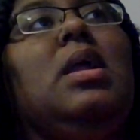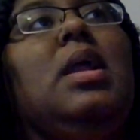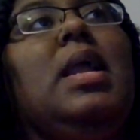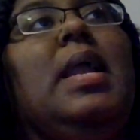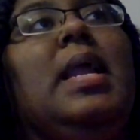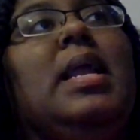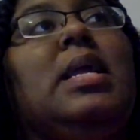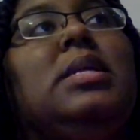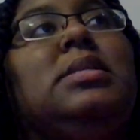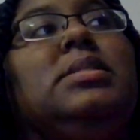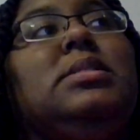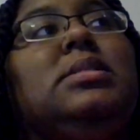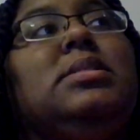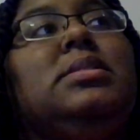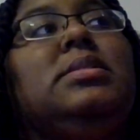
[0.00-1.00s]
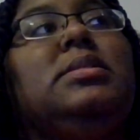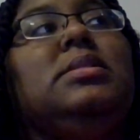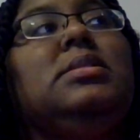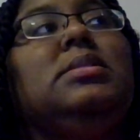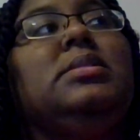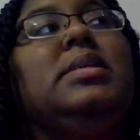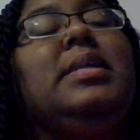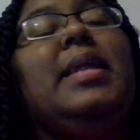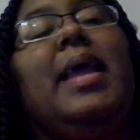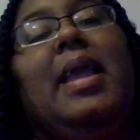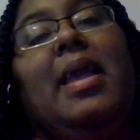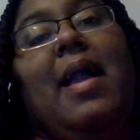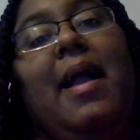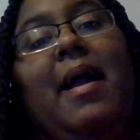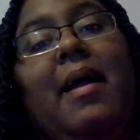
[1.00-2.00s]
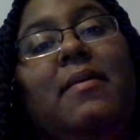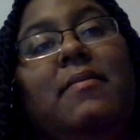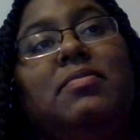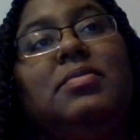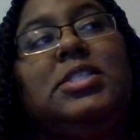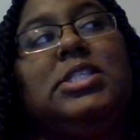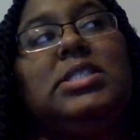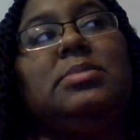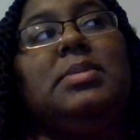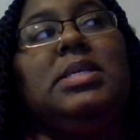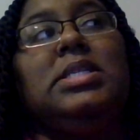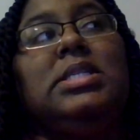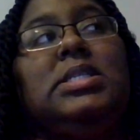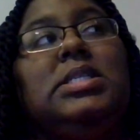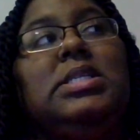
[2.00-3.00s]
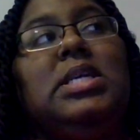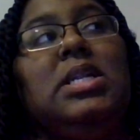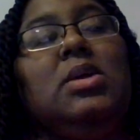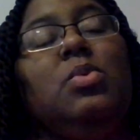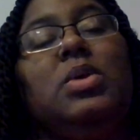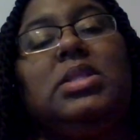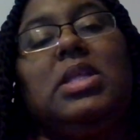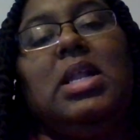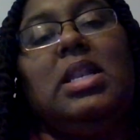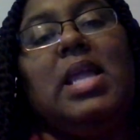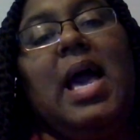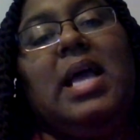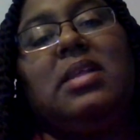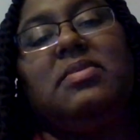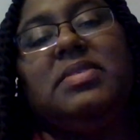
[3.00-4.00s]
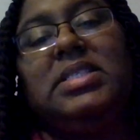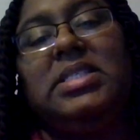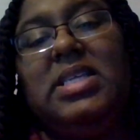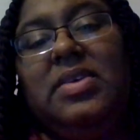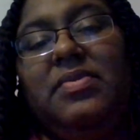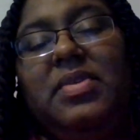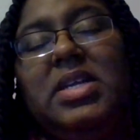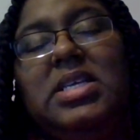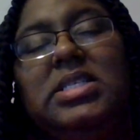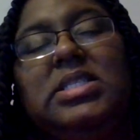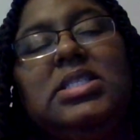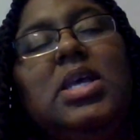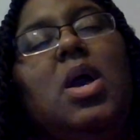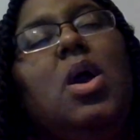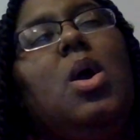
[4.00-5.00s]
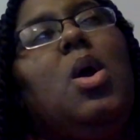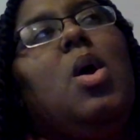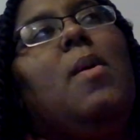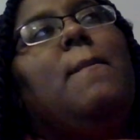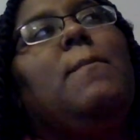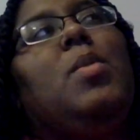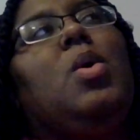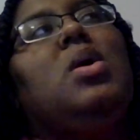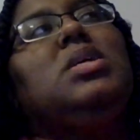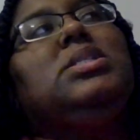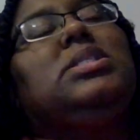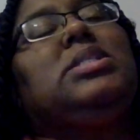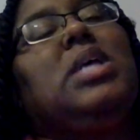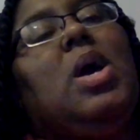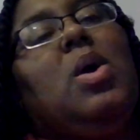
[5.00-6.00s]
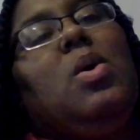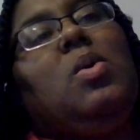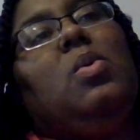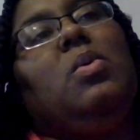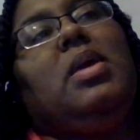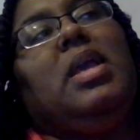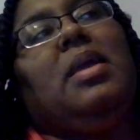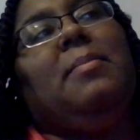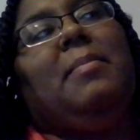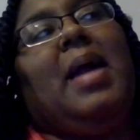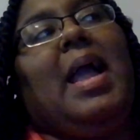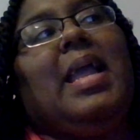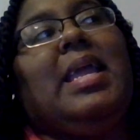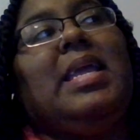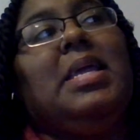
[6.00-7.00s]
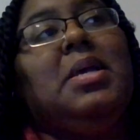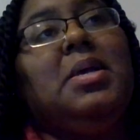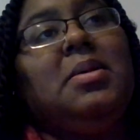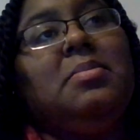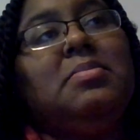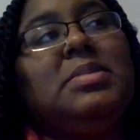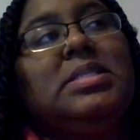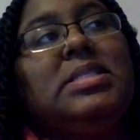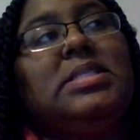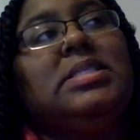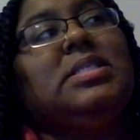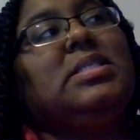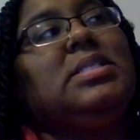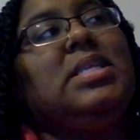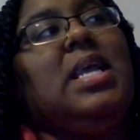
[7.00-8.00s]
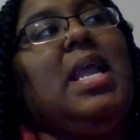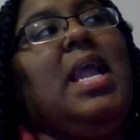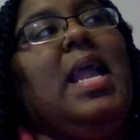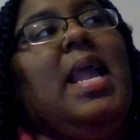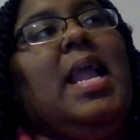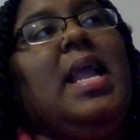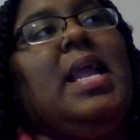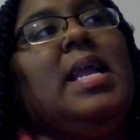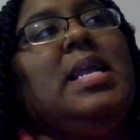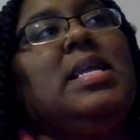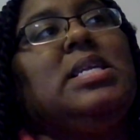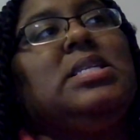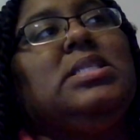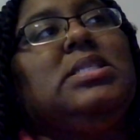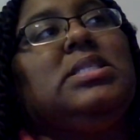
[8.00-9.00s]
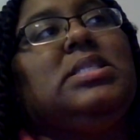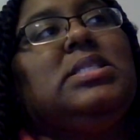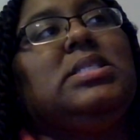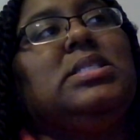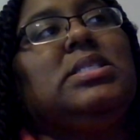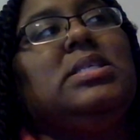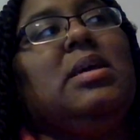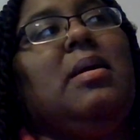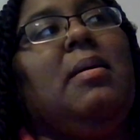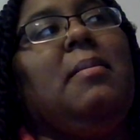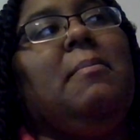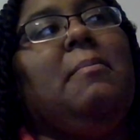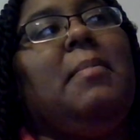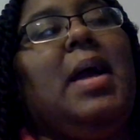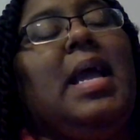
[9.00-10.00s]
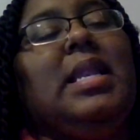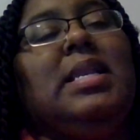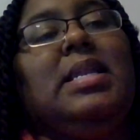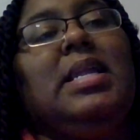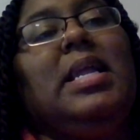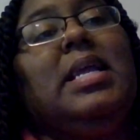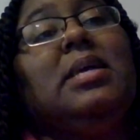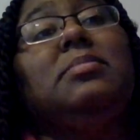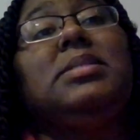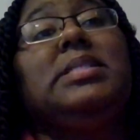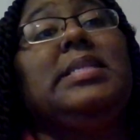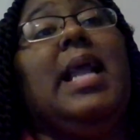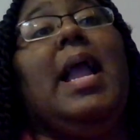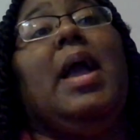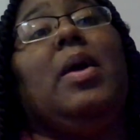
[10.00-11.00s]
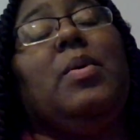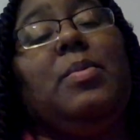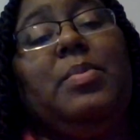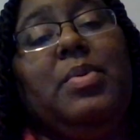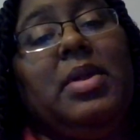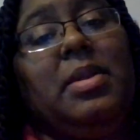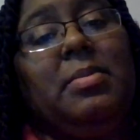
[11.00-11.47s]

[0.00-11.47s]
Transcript: and today I've just been dealing with a lot of stiffness, more so in my hips and my hips down pretty